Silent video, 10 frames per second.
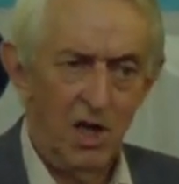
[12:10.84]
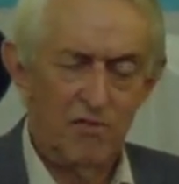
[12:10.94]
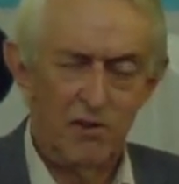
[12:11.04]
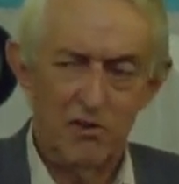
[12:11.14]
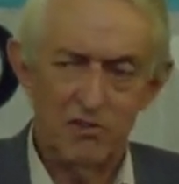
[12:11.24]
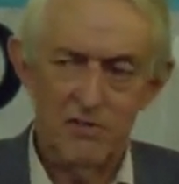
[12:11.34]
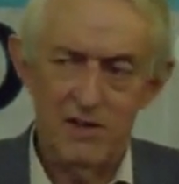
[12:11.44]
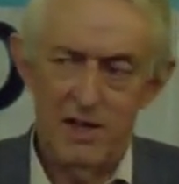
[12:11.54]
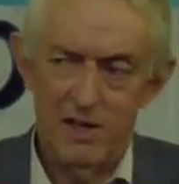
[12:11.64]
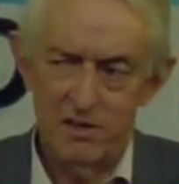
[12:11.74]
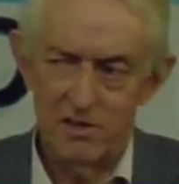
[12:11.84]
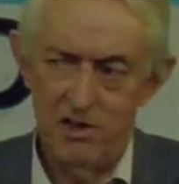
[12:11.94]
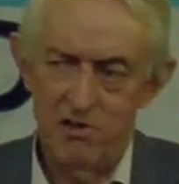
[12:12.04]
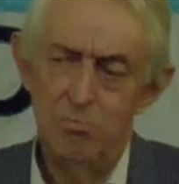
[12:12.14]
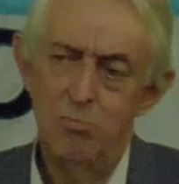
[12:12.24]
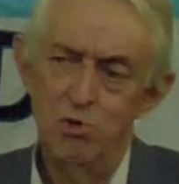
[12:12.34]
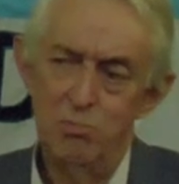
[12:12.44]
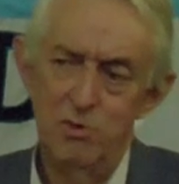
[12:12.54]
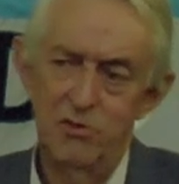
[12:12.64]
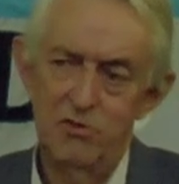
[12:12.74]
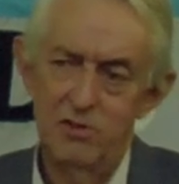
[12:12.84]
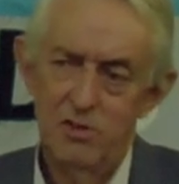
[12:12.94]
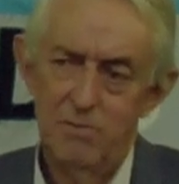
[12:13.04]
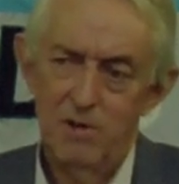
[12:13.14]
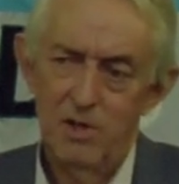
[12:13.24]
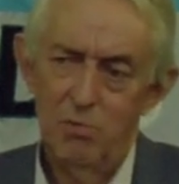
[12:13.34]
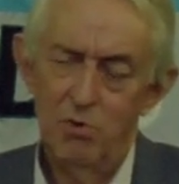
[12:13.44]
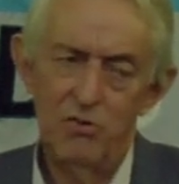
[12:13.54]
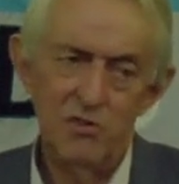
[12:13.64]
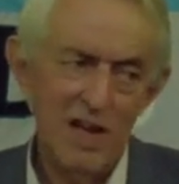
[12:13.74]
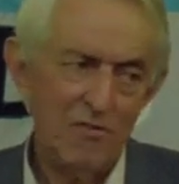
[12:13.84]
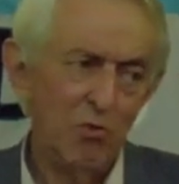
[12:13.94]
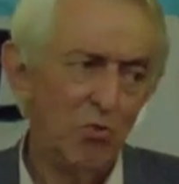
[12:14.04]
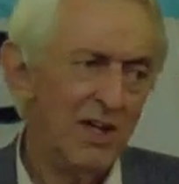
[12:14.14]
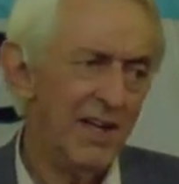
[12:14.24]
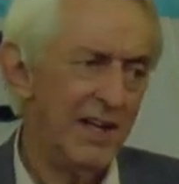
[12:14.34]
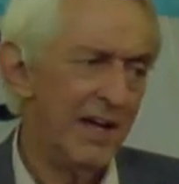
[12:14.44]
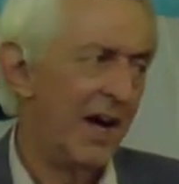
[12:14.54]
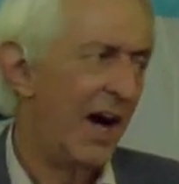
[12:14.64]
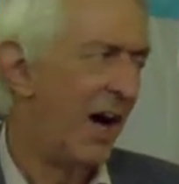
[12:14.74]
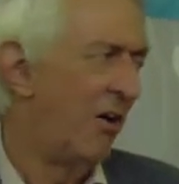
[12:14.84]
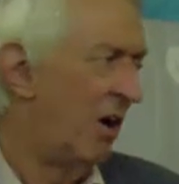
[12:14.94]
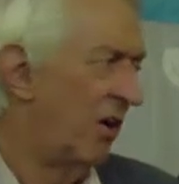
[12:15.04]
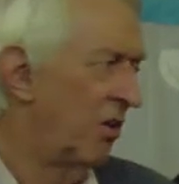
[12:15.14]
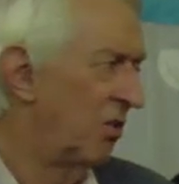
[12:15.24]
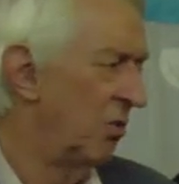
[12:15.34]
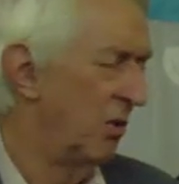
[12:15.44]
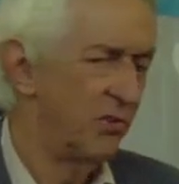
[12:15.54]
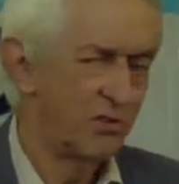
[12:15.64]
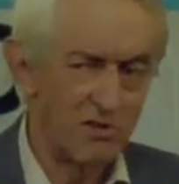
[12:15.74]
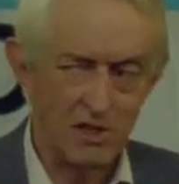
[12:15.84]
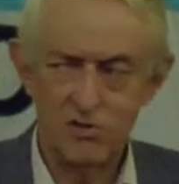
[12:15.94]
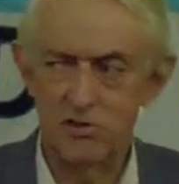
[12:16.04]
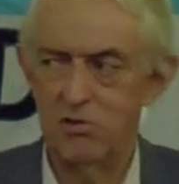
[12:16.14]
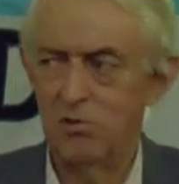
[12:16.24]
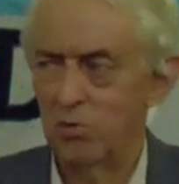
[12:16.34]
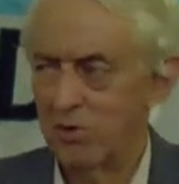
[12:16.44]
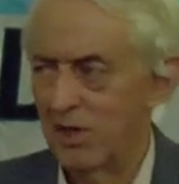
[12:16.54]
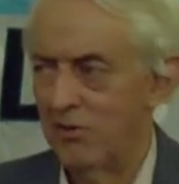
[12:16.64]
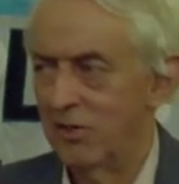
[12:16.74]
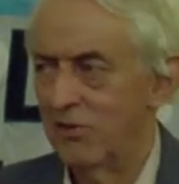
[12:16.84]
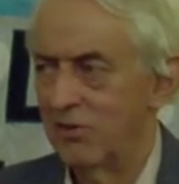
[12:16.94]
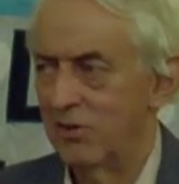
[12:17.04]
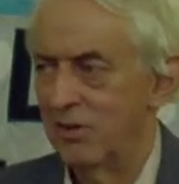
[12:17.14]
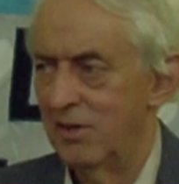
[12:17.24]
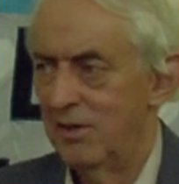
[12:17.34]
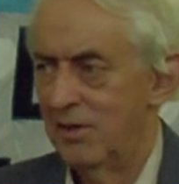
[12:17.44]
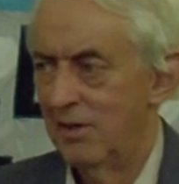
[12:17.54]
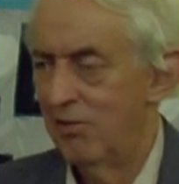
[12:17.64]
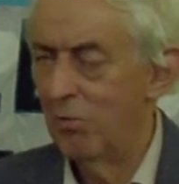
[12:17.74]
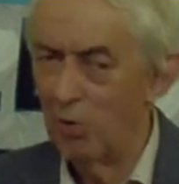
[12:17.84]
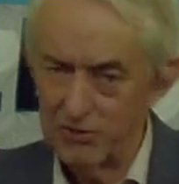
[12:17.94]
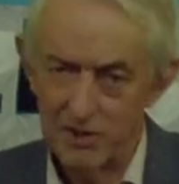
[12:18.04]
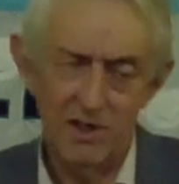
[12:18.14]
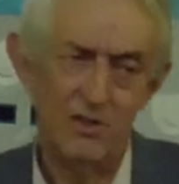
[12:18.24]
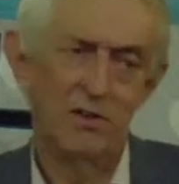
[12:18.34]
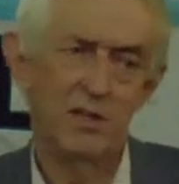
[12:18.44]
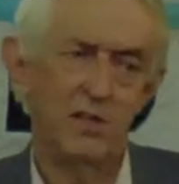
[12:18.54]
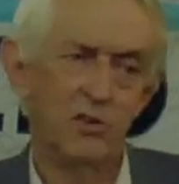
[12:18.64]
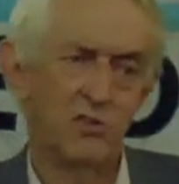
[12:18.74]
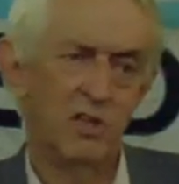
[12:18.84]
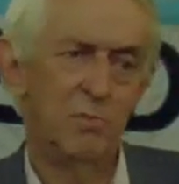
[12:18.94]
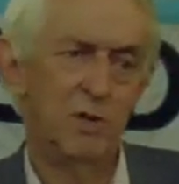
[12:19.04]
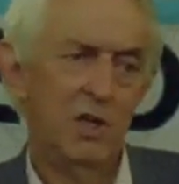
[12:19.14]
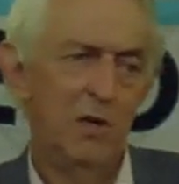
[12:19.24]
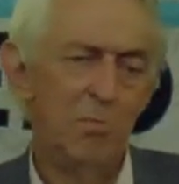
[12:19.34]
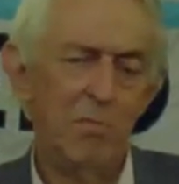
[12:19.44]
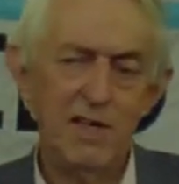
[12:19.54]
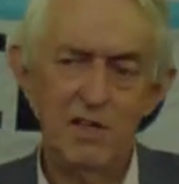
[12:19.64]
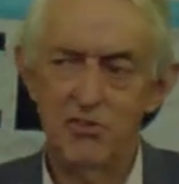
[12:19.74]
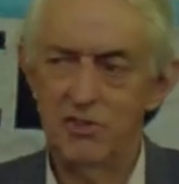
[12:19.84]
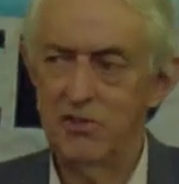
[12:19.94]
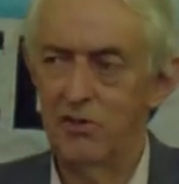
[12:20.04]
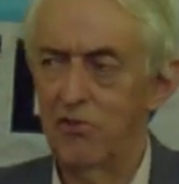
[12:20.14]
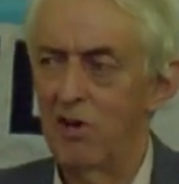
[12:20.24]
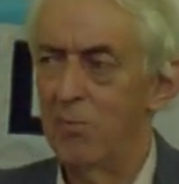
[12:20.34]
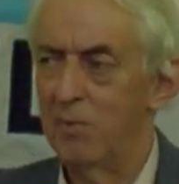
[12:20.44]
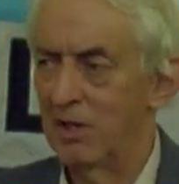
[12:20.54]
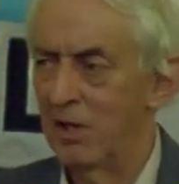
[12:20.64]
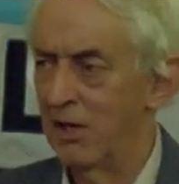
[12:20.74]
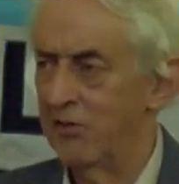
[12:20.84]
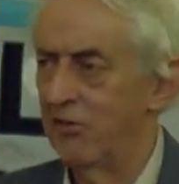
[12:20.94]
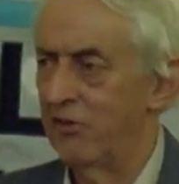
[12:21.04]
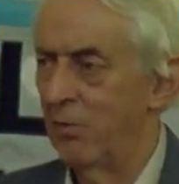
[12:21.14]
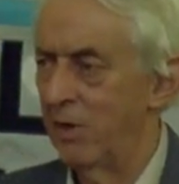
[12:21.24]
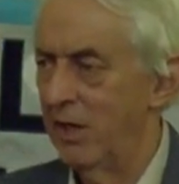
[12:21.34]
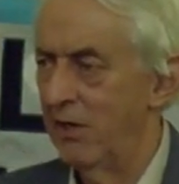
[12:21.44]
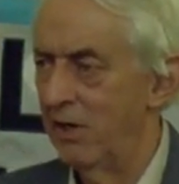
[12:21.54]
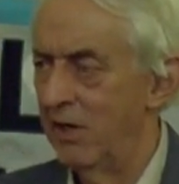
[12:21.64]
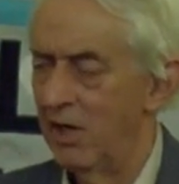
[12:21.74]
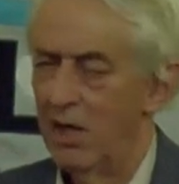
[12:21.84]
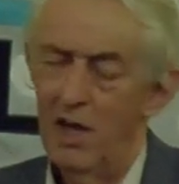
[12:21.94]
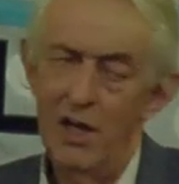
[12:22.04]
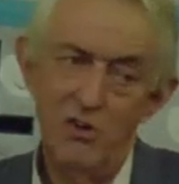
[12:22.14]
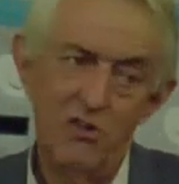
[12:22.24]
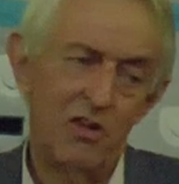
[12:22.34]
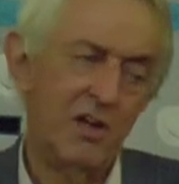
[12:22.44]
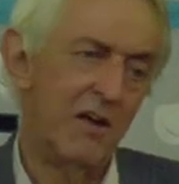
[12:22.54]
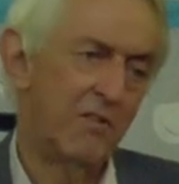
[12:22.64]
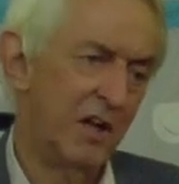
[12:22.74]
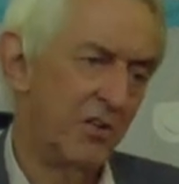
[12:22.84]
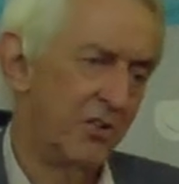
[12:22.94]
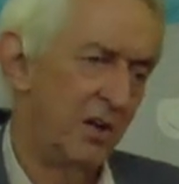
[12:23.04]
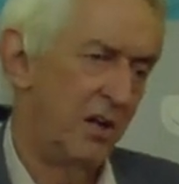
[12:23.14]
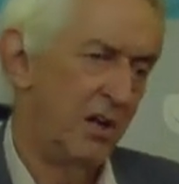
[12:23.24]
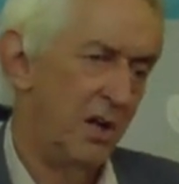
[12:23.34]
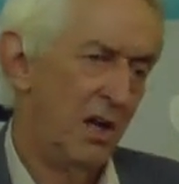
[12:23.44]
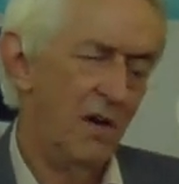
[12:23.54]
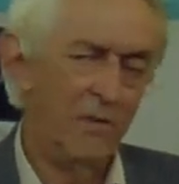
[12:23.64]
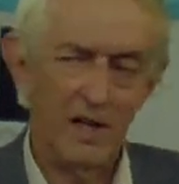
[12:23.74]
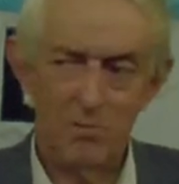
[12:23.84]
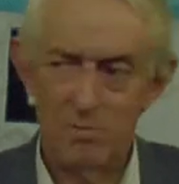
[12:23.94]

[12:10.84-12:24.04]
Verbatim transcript: Firstly, the Al-Qaeda movement was never really a hierarchical, structured organization. There was a kind of leadership, mainly centered around Bin Laden and Zawahiri, initially in Afghanistan and then in